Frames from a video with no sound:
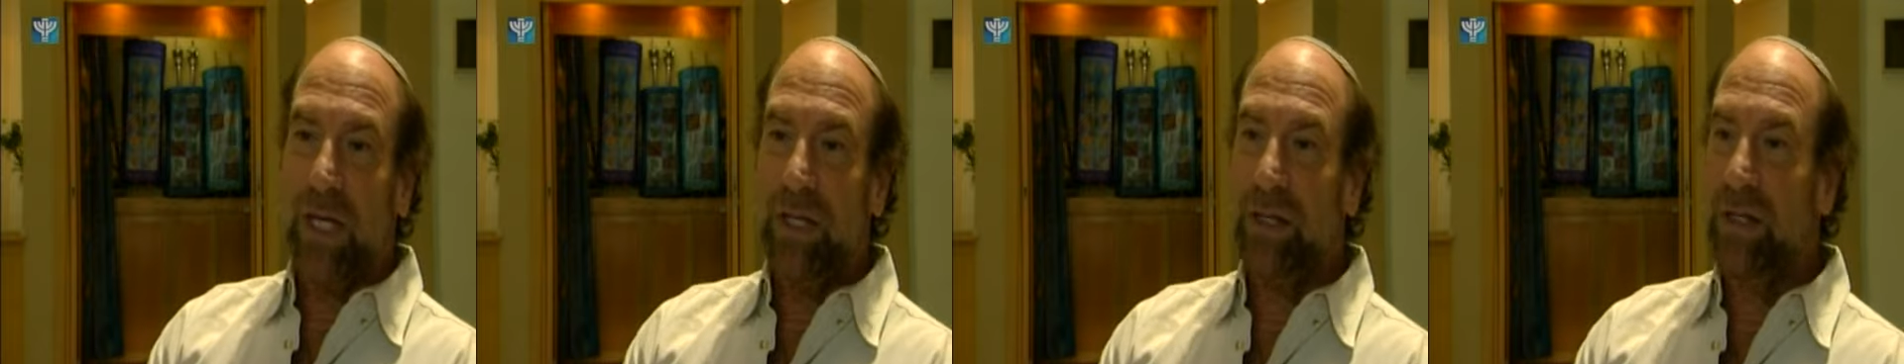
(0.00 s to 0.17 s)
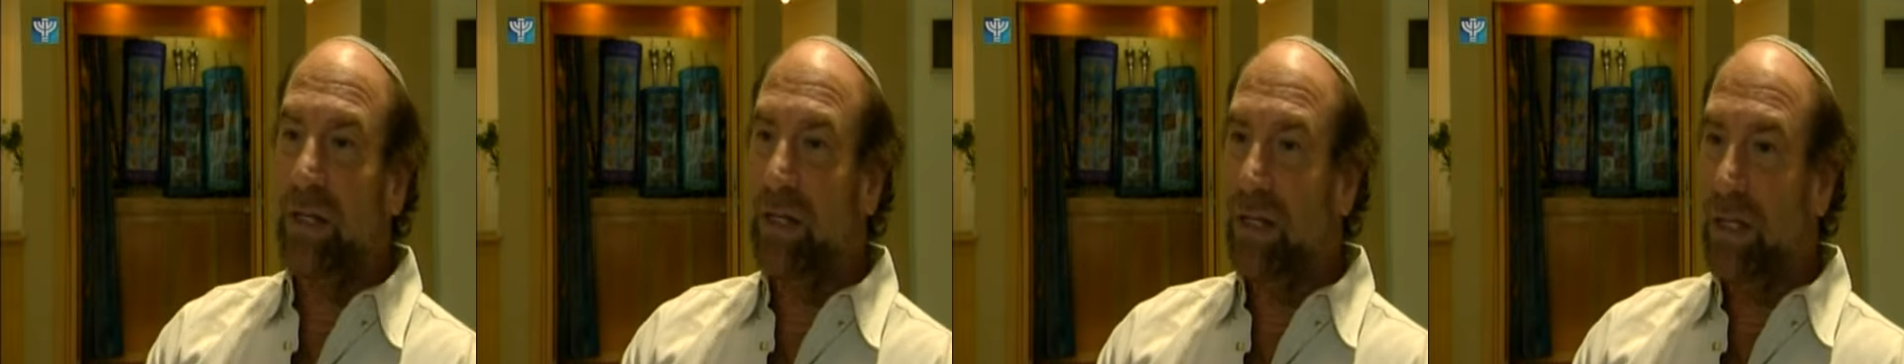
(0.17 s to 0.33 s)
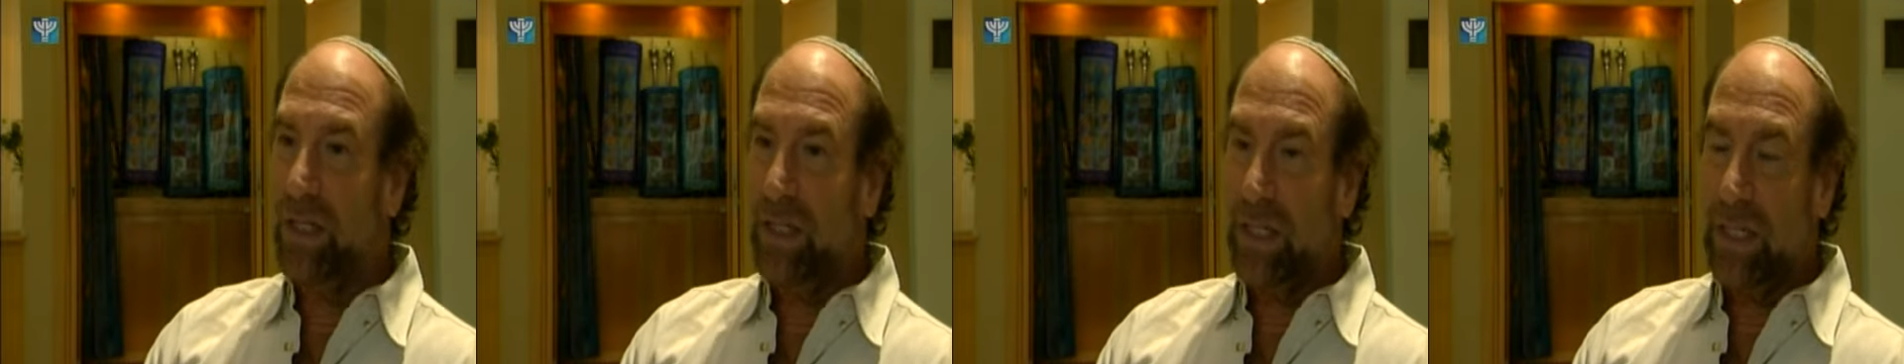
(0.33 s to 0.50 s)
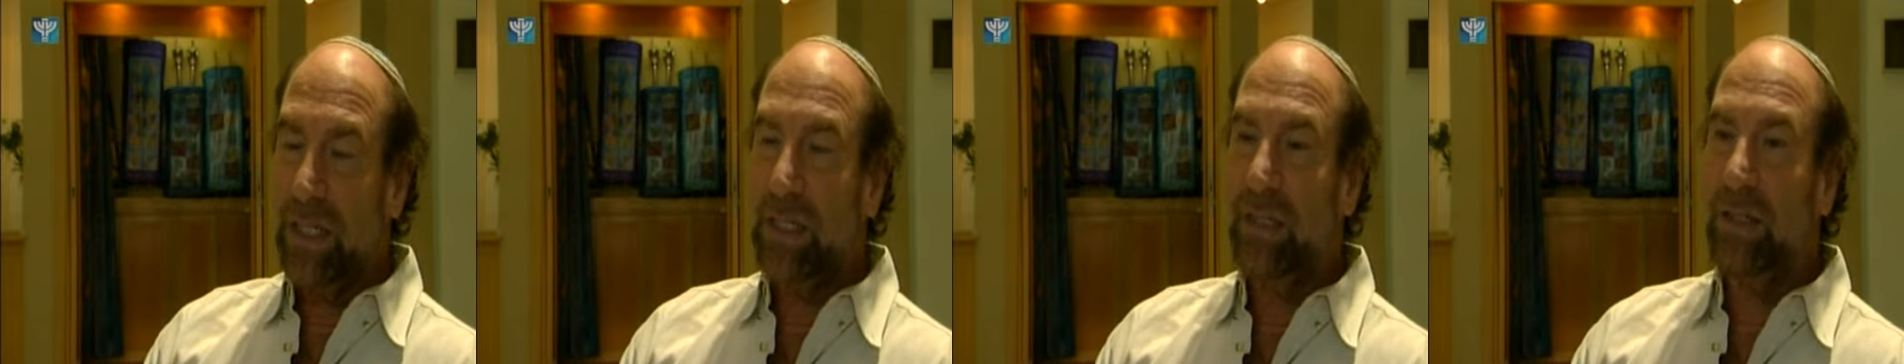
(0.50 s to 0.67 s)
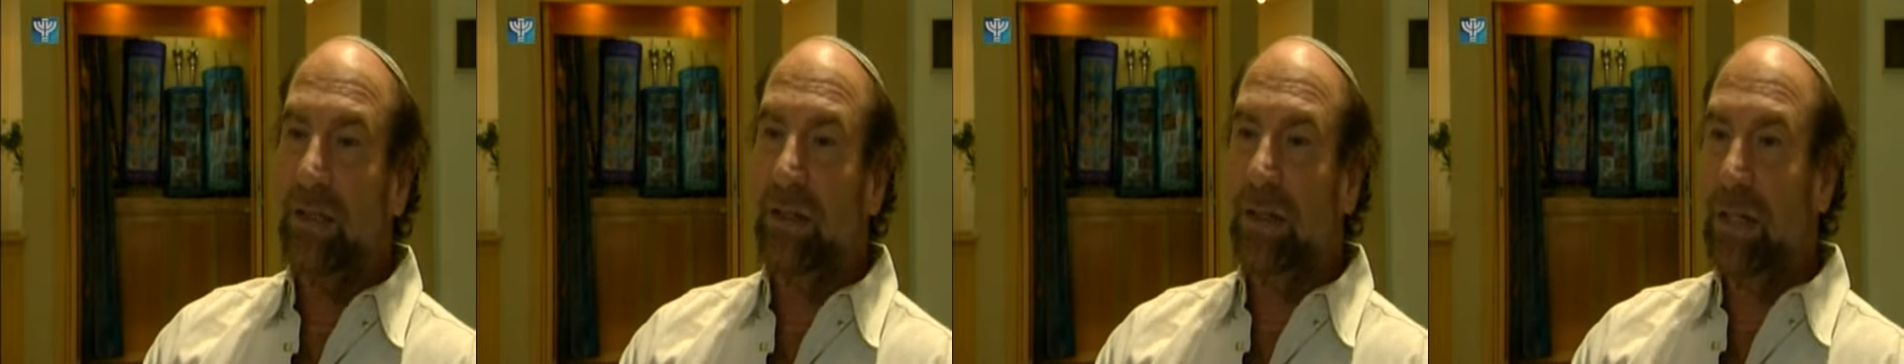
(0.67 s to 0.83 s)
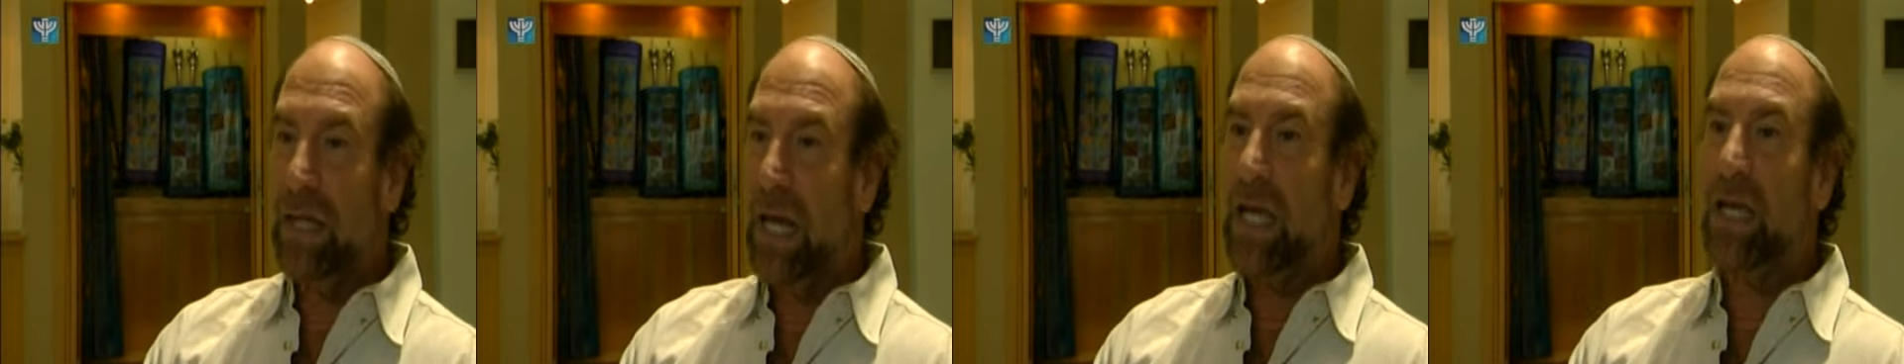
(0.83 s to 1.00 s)
the
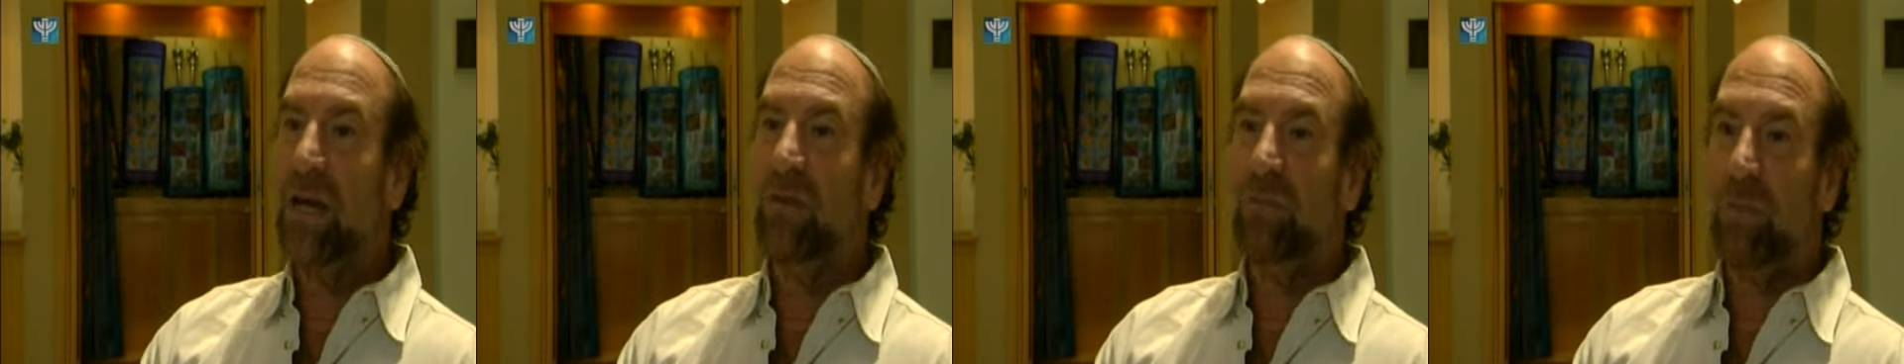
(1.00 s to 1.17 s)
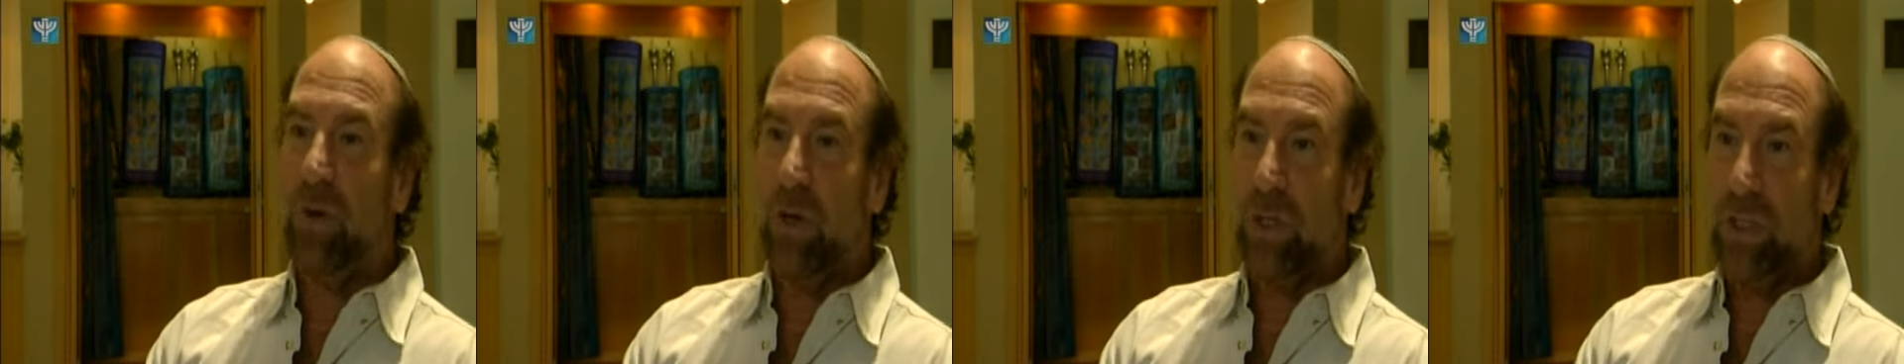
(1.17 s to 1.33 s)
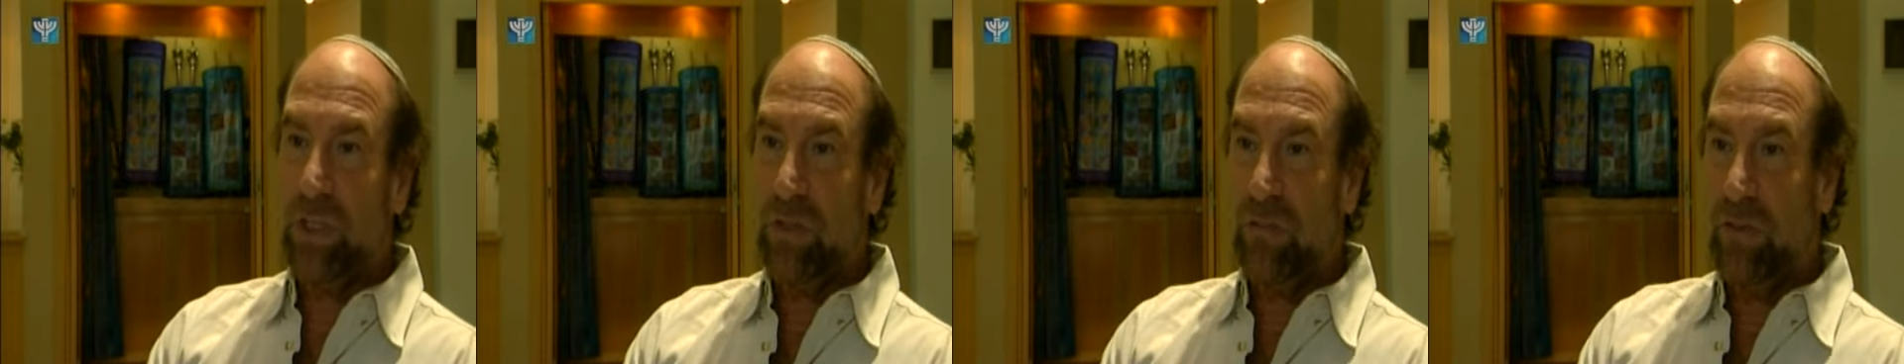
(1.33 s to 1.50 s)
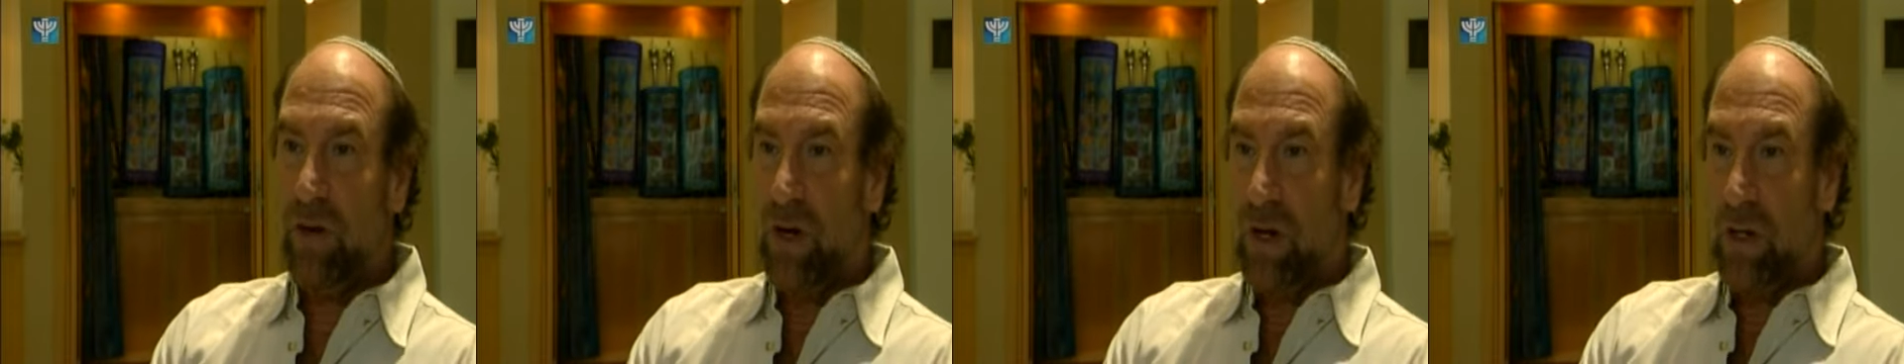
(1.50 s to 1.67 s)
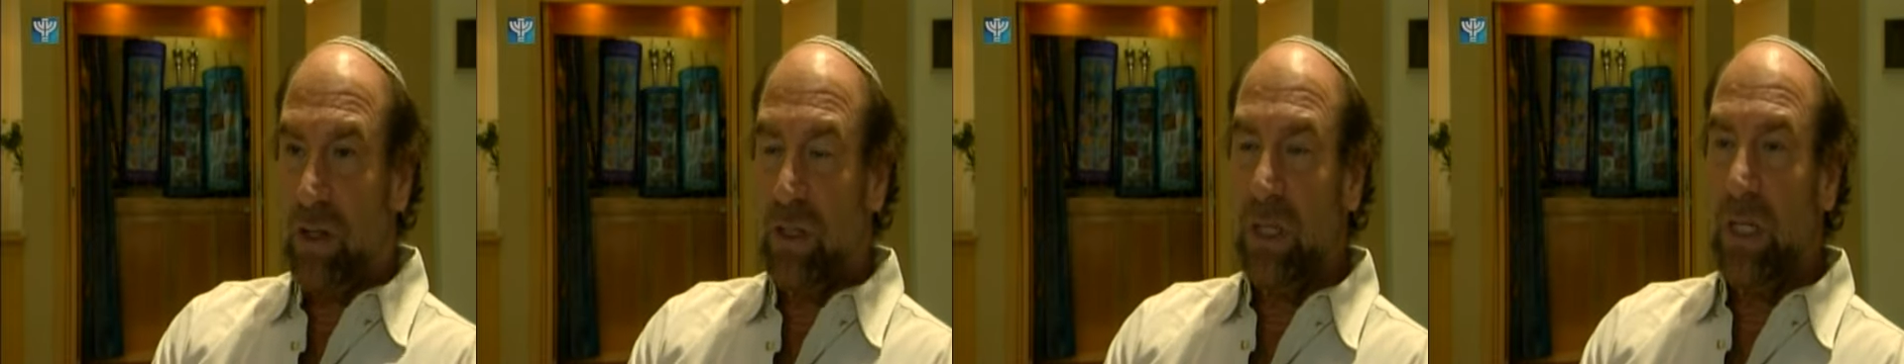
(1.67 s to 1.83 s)
negative parts of our